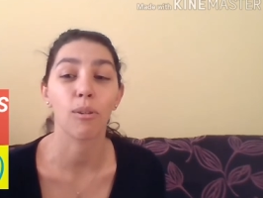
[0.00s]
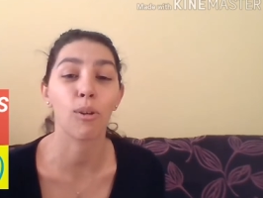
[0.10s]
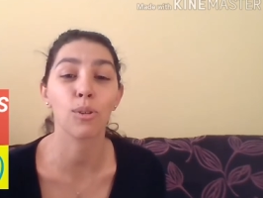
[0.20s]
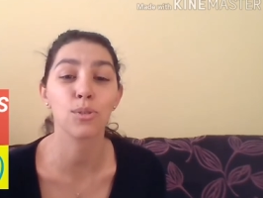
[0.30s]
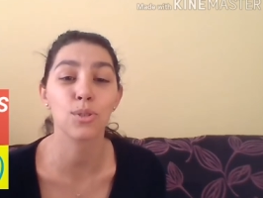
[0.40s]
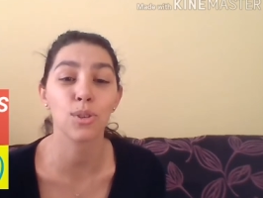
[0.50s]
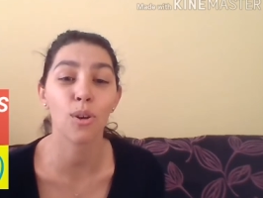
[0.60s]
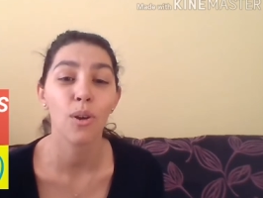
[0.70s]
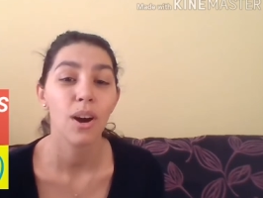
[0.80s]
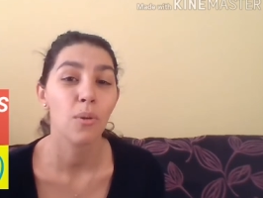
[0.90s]

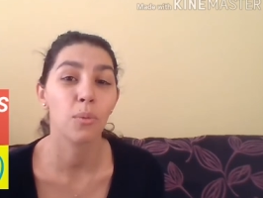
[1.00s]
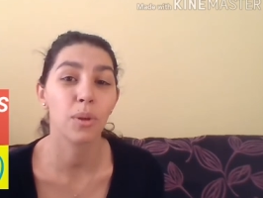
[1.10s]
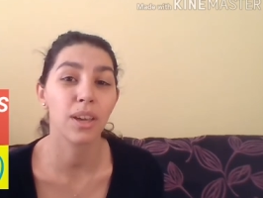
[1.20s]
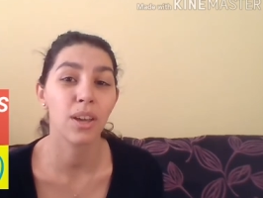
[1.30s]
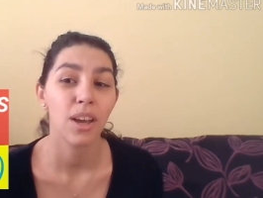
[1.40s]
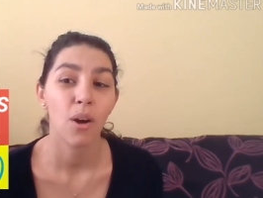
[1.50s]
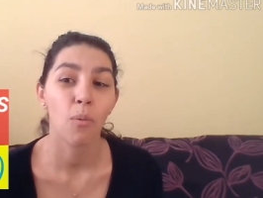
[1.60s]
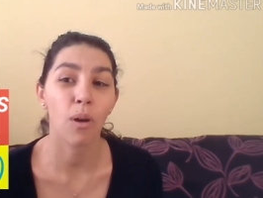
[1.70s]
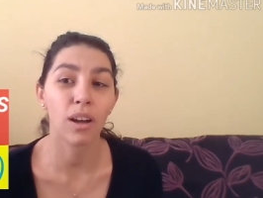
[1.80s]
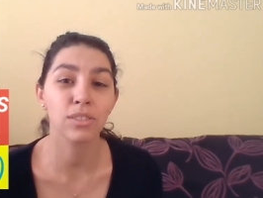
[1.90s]
Also, we
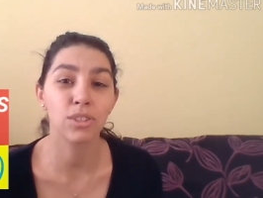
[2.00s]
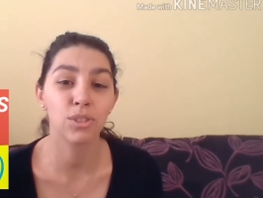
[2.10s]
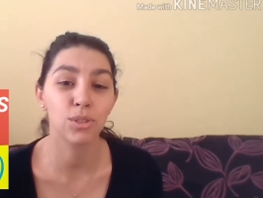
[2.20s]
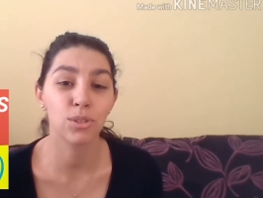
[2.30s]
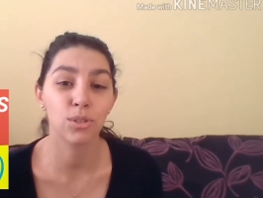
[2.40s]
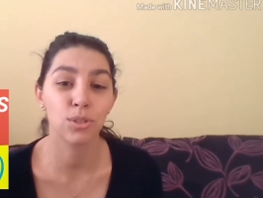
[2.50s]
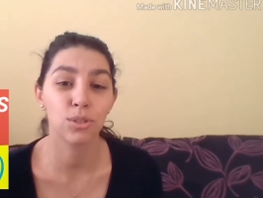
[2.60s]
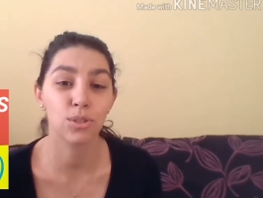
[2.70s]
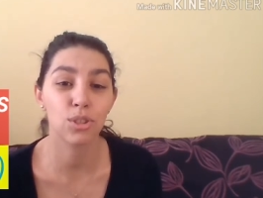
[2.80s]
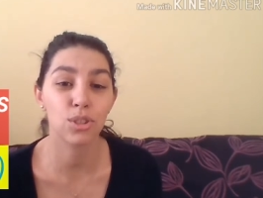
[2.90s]
want
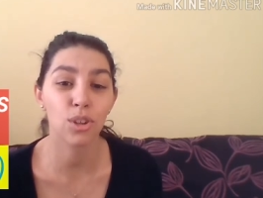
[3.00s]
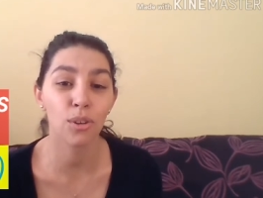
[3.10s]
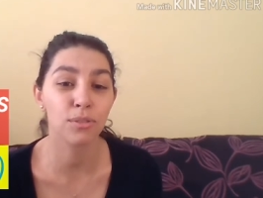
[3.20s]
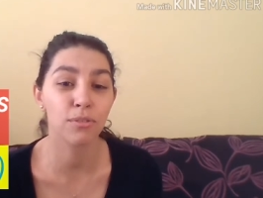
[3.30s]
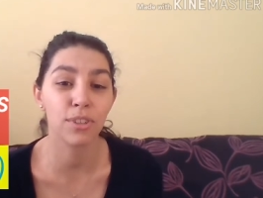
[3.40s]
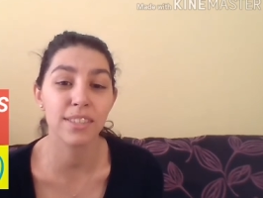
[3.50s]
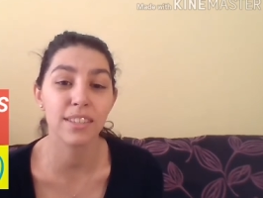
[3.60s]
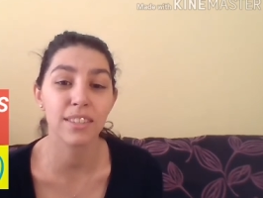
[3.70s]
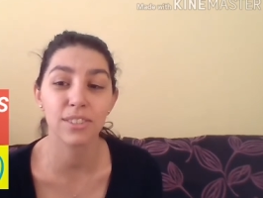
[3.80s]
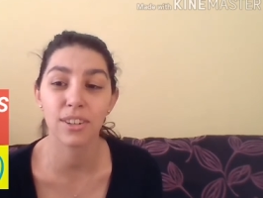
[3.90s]
to show
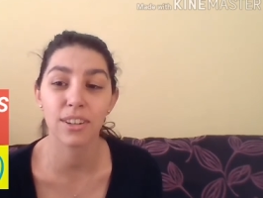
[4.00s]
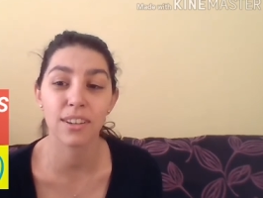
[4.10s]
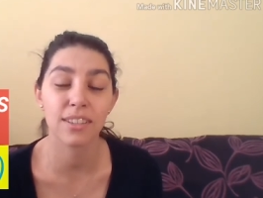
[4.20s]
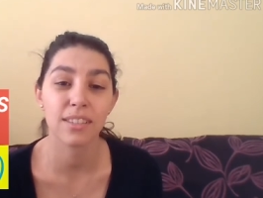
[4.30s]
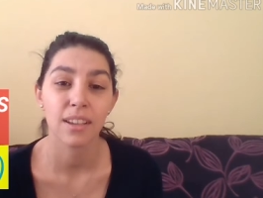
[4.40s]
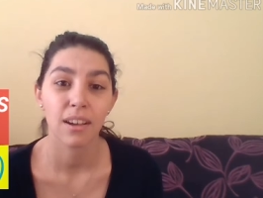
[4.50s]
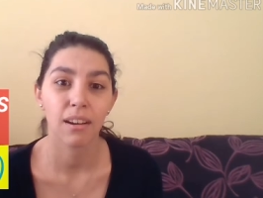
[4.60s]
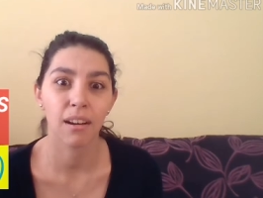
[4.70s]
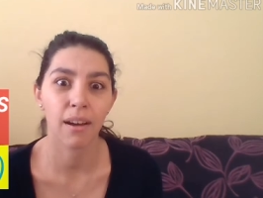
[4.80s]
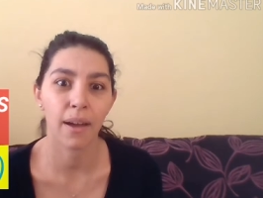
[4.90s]
visitors
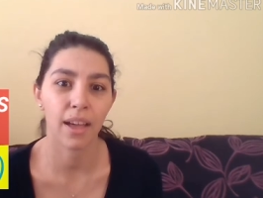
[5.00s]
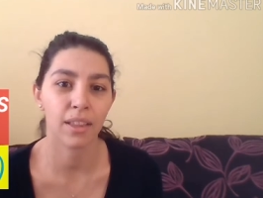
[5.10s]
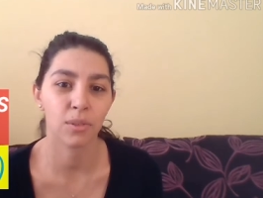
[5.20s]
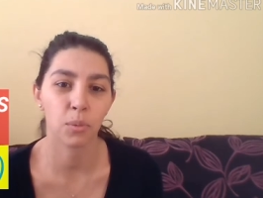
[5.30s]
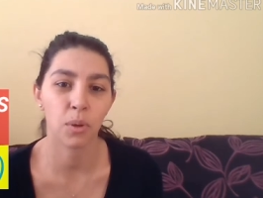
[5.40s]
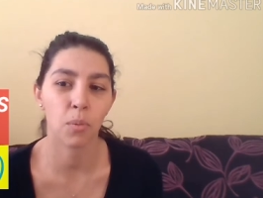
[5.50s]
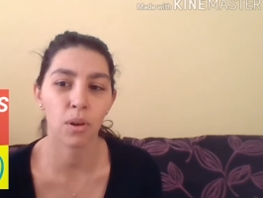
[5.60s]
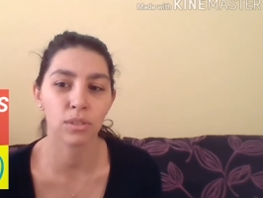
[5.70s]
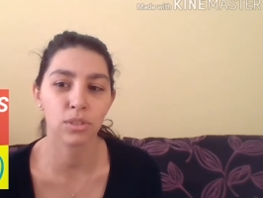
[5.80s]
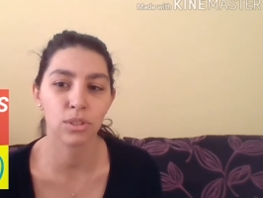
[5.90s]
and we
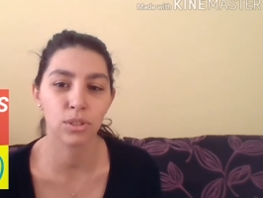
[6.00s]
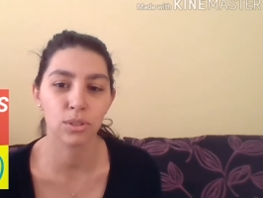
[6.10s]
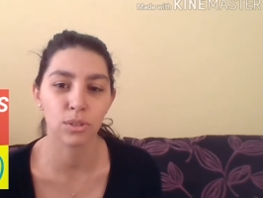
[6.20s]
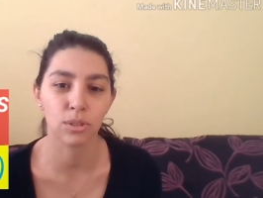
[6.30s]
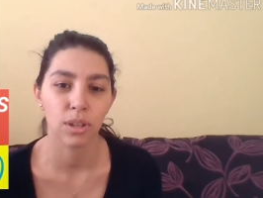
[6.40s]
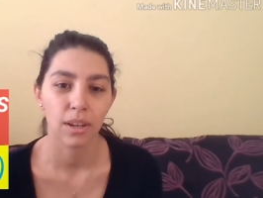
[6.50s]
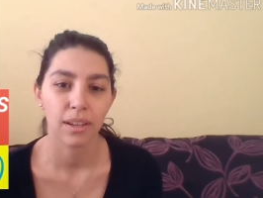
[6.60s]
want to